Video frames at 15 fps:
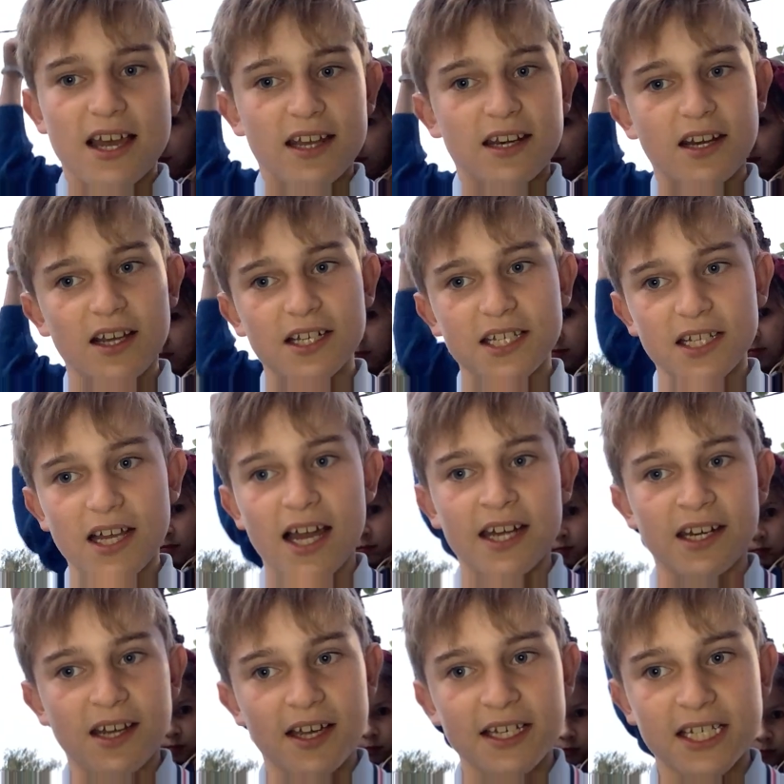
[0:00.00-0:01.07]
90 and
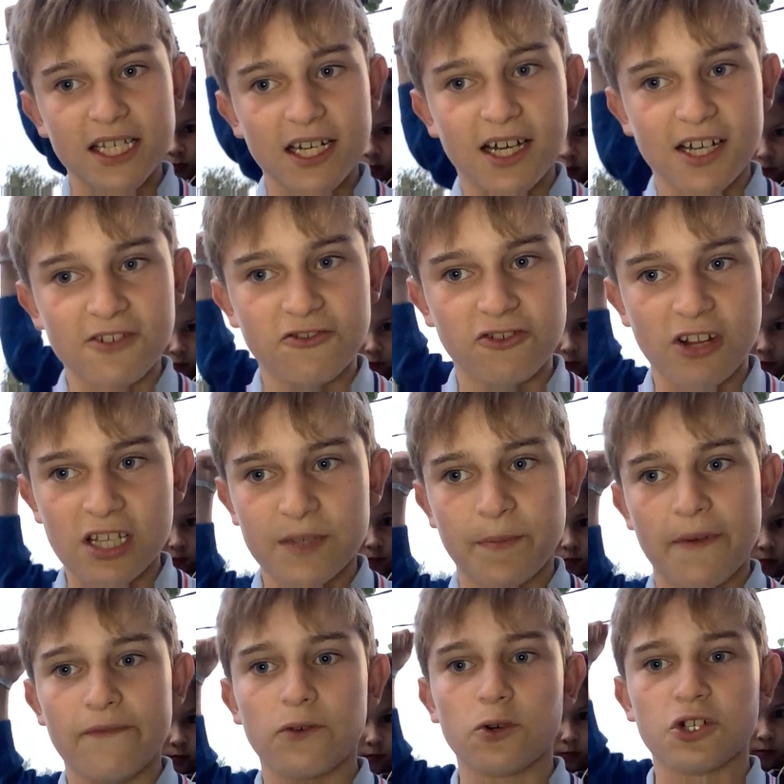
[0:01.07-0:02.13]
1900s
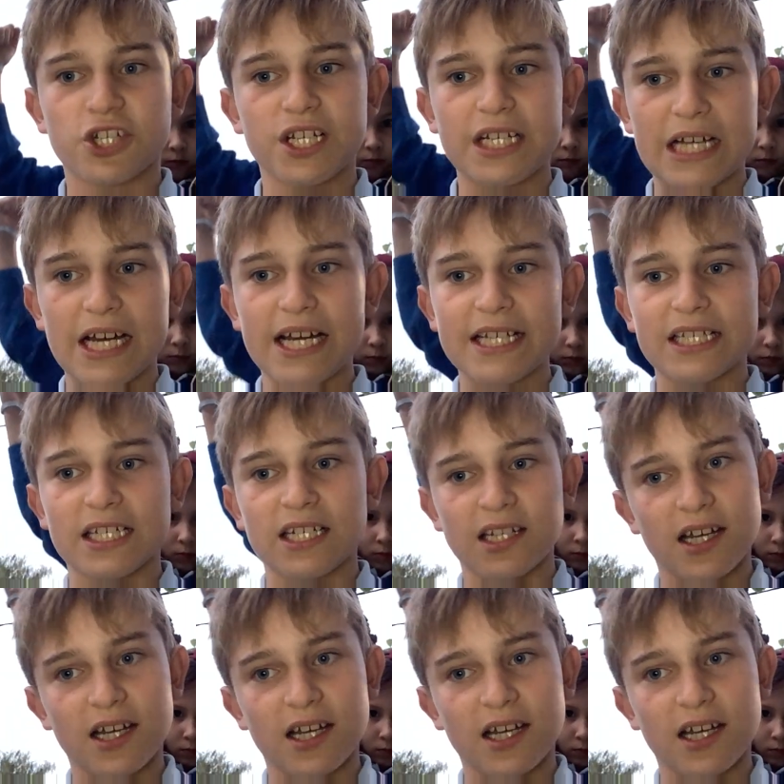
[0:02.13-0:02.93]
before she died in